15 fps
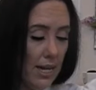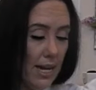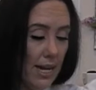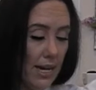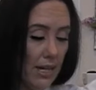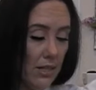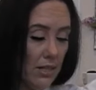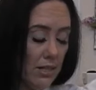
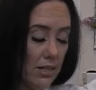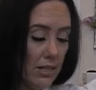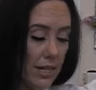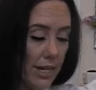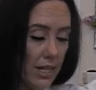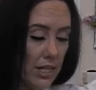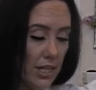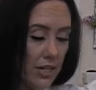And it looks
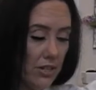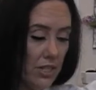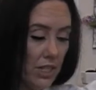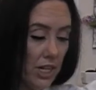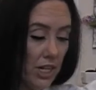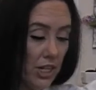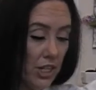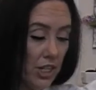like there's
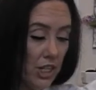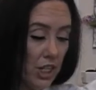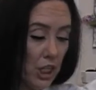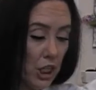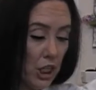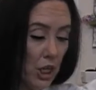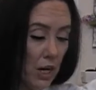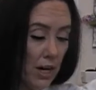onion,
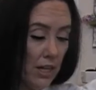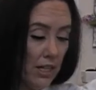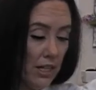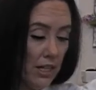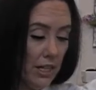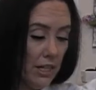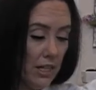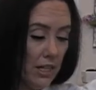
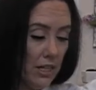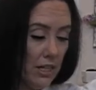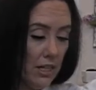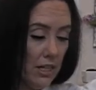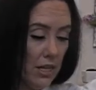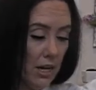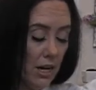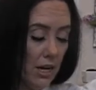garlic,
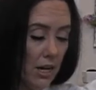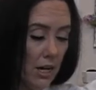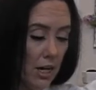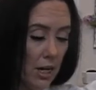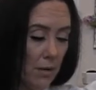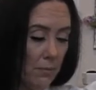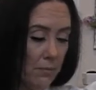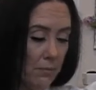
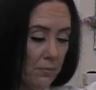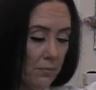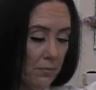um,